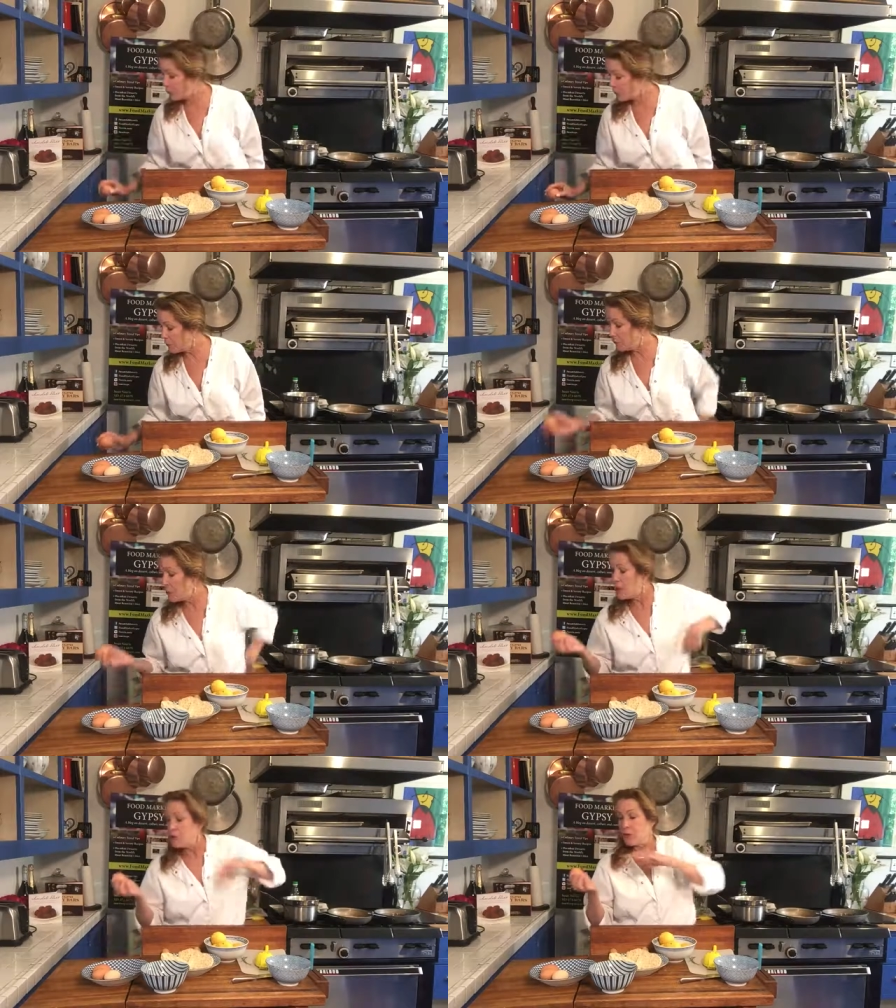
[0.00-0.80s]
surface,
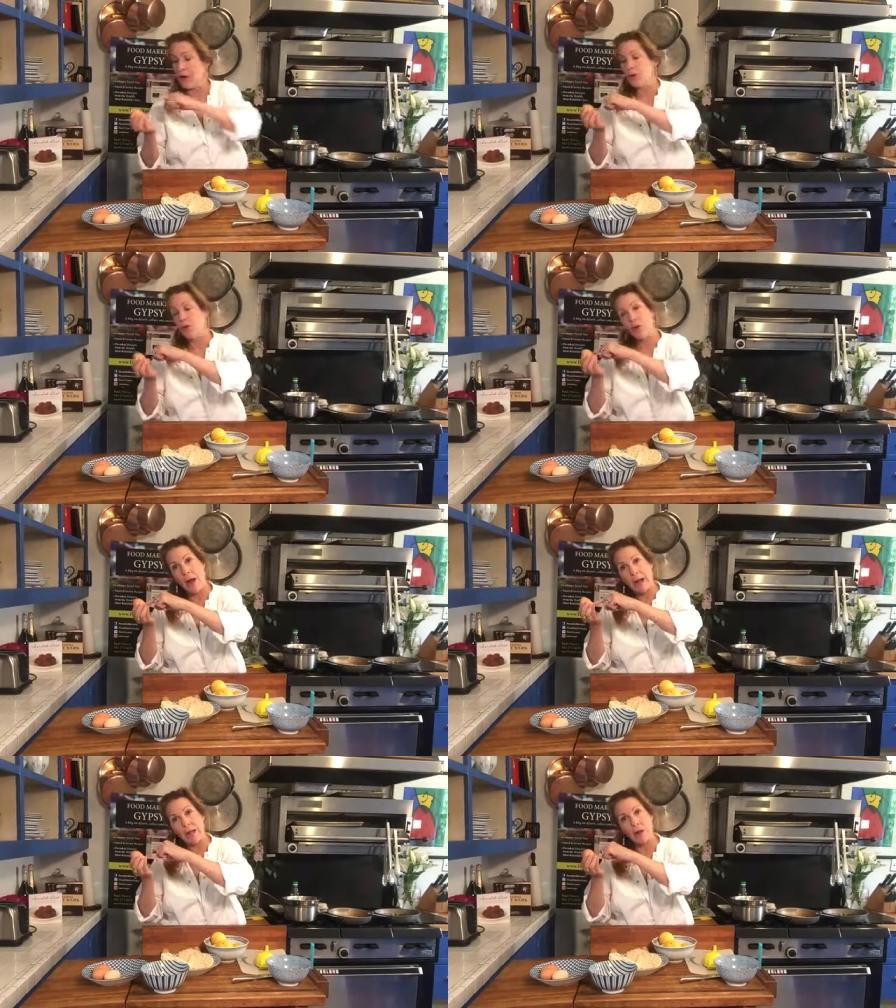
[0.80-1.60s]
try and
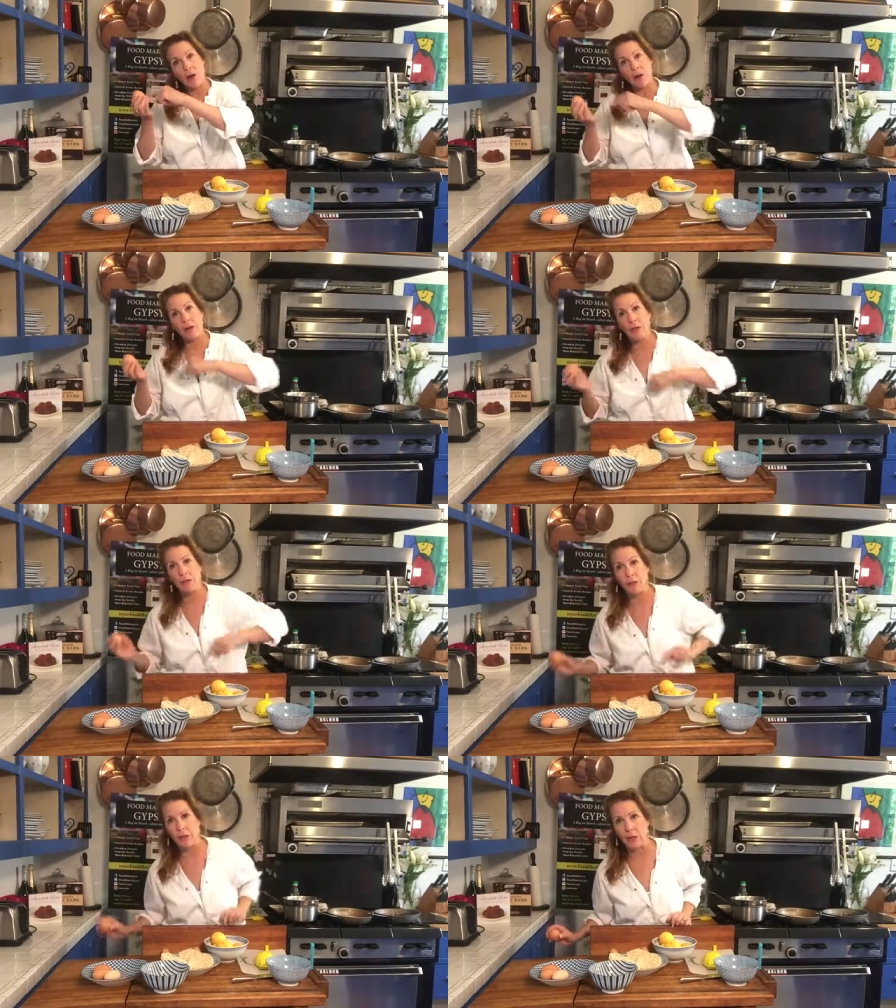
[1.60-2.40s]
crack it hard enough
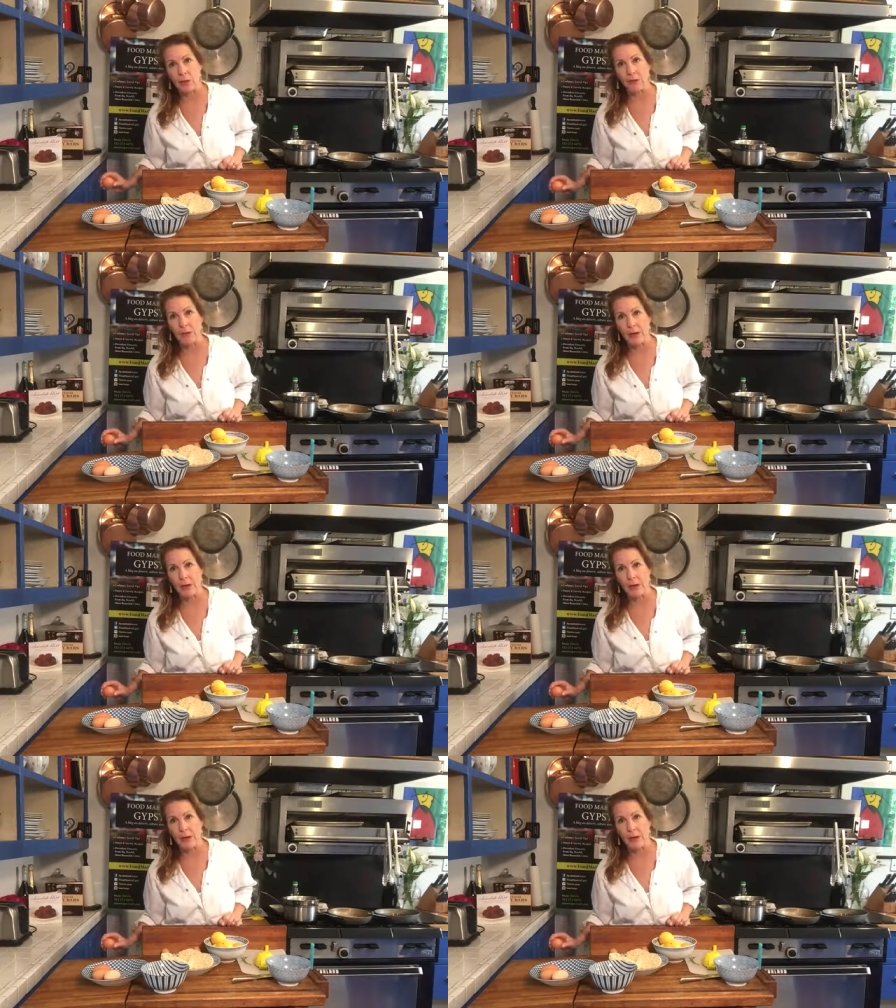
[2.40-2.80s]
so that it goes